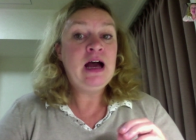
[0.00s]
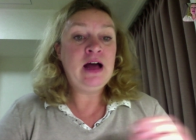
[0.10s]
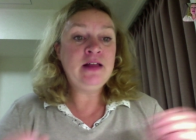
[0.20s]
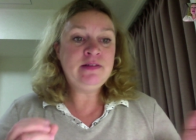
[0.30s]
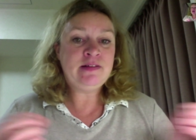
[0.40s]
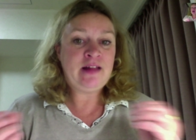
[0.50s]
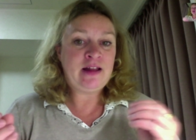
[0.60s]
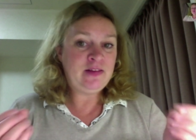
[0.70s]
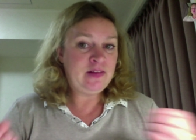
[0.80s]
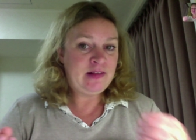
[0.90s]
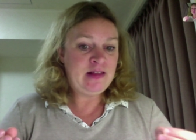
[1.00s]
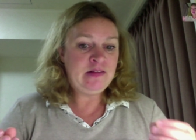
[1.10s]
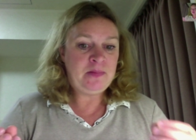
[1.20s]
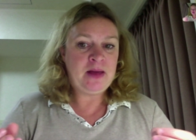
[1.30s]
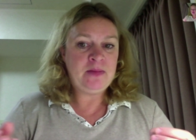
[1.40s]
understanding this
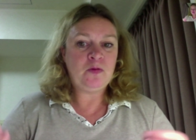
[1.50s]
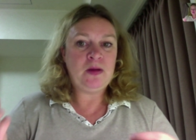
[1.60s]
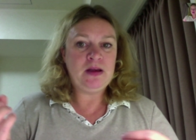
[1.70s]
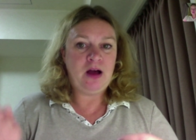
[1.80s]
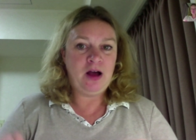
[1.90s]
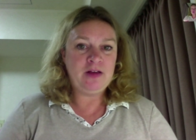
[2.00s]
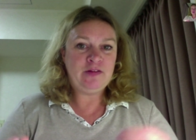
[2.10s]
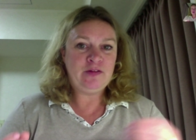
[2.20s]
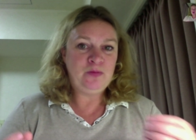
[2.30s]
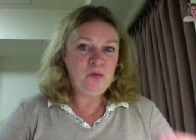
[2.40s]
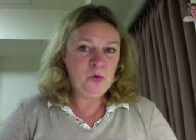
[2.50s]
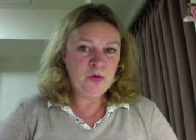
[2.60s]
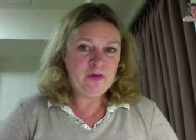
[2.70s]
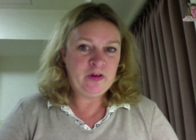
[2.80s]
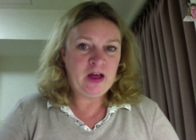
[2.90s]
interplay between ice and
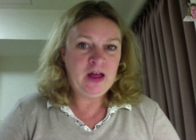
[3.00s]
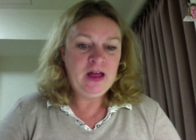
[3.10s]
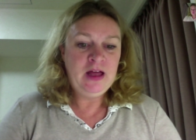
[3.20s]
water